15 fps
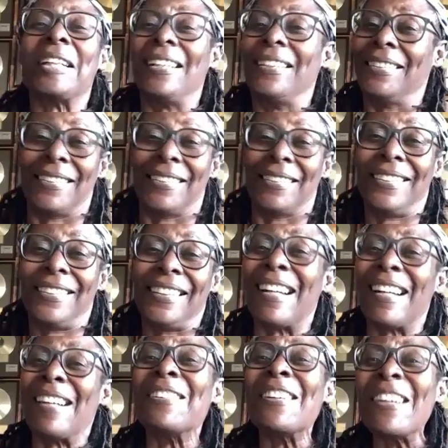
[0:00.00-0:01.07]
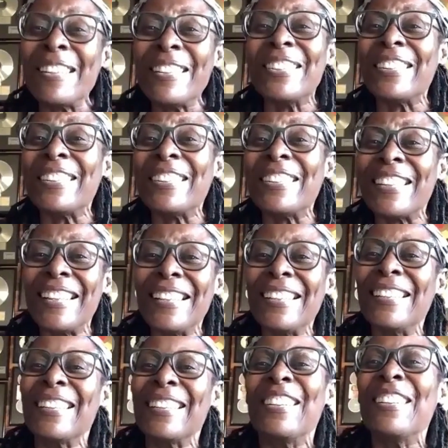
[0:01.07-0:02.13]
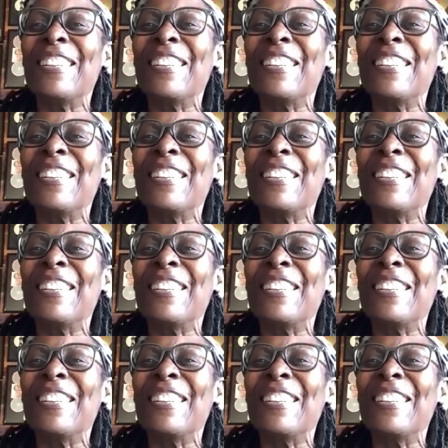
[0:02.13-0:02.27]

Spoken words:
great. How are you, honey?